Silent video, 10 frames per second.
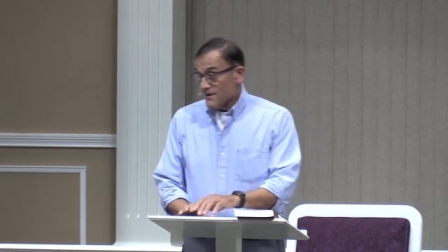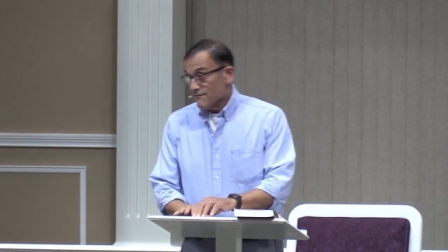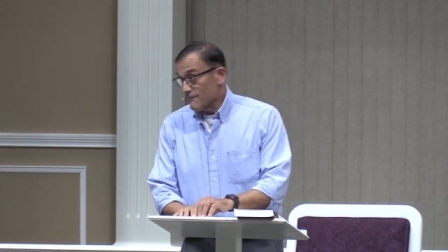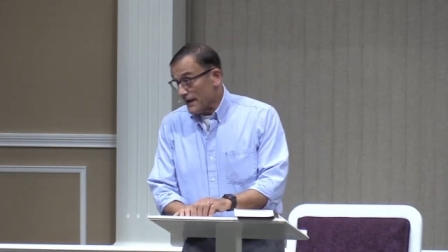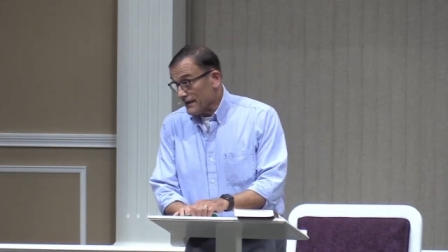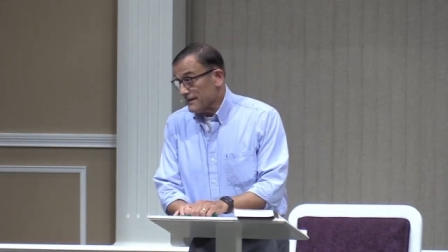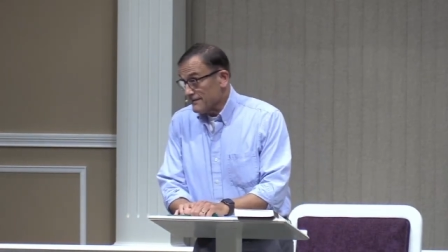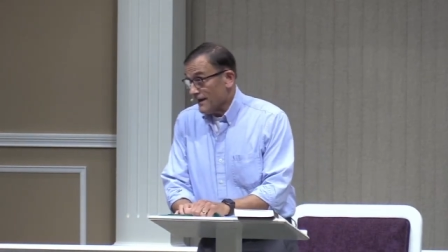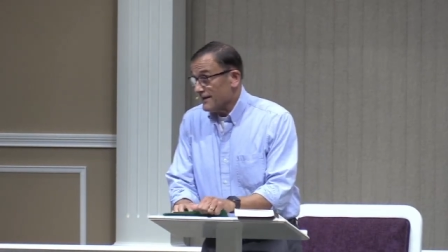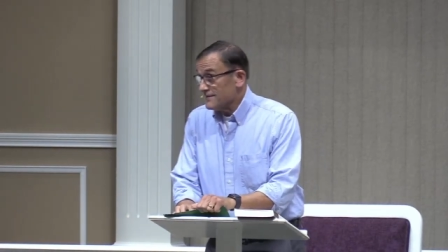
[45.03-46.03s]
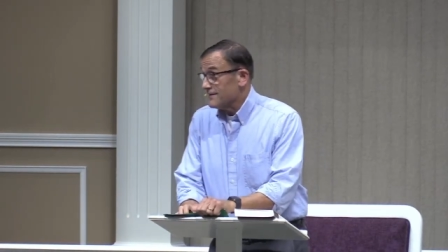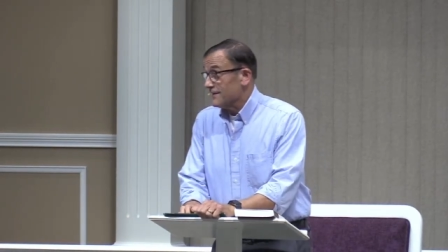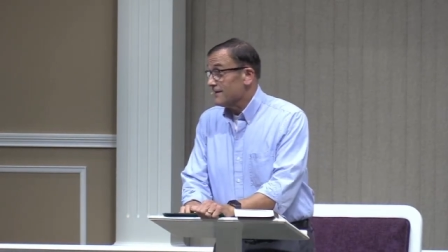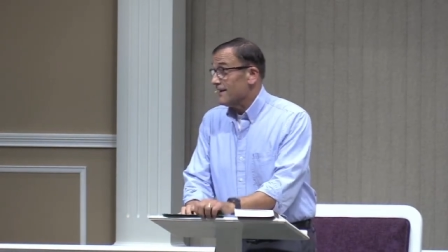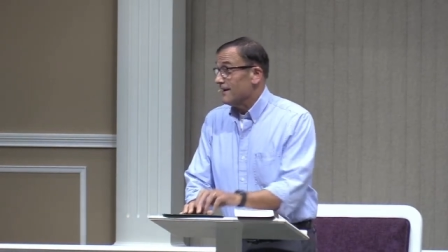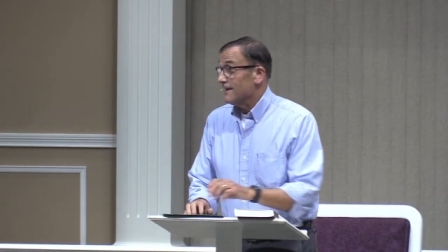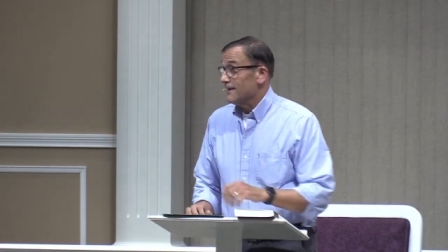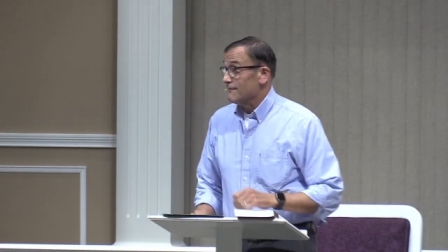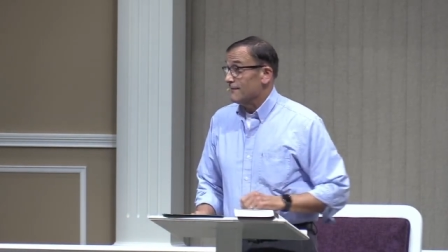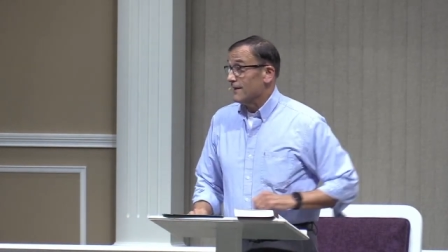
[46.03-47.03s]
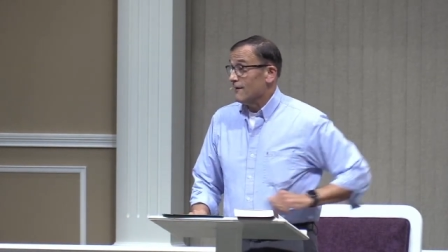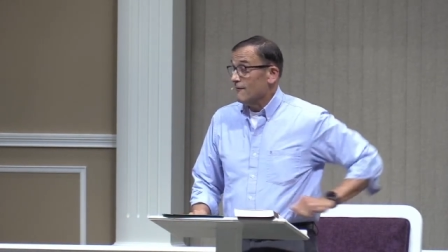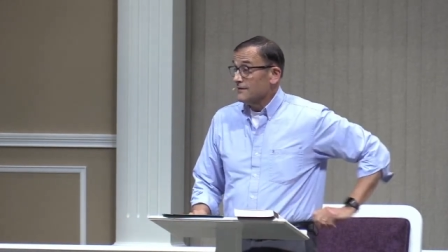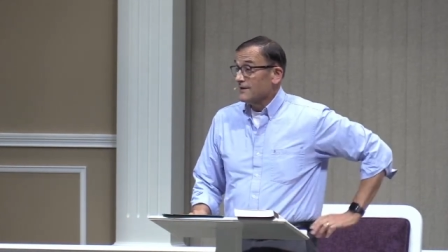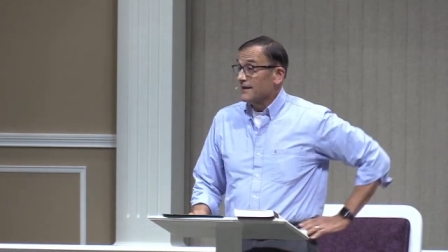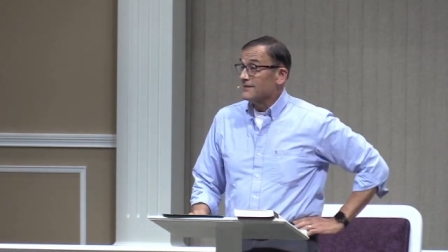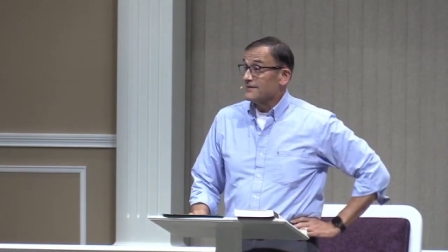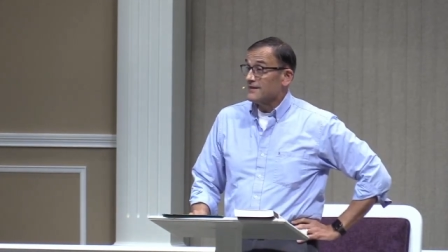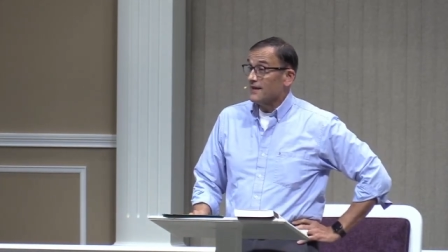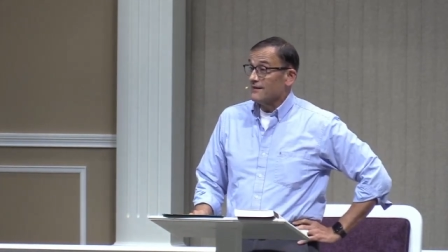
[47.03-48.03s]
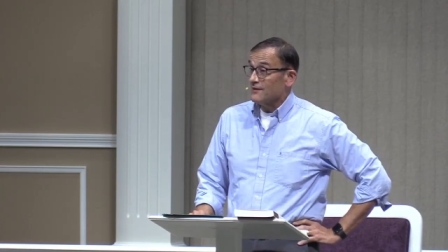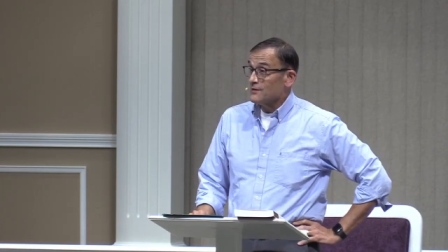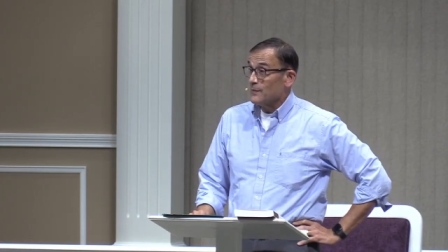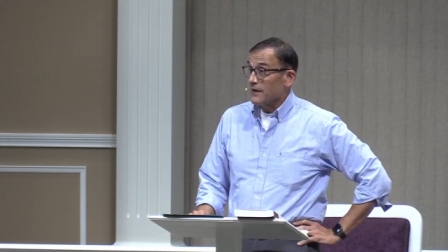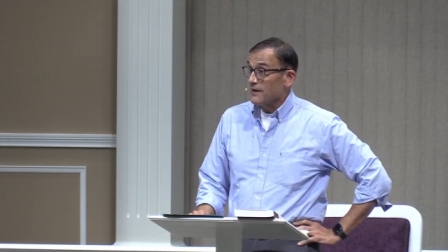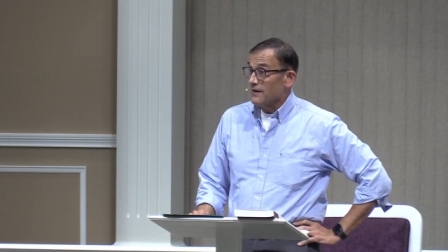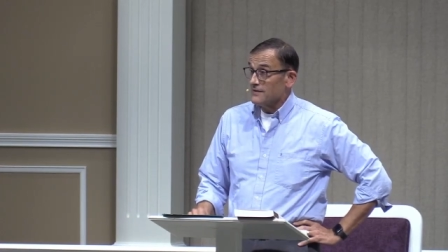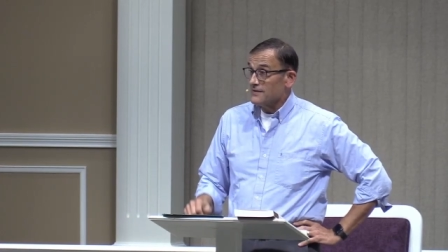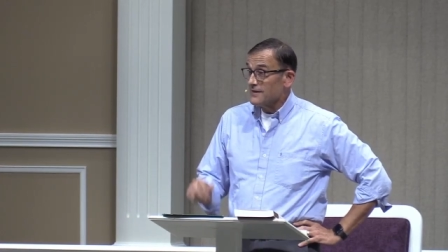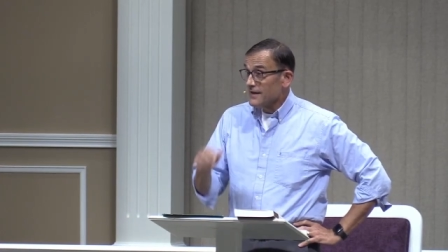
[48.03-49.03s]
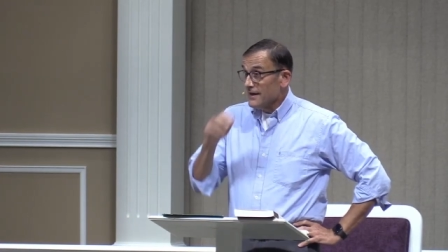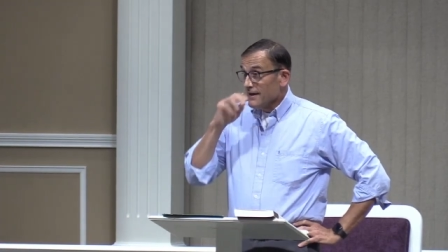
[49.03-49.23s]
Recognizing, um, and I always like to say this because,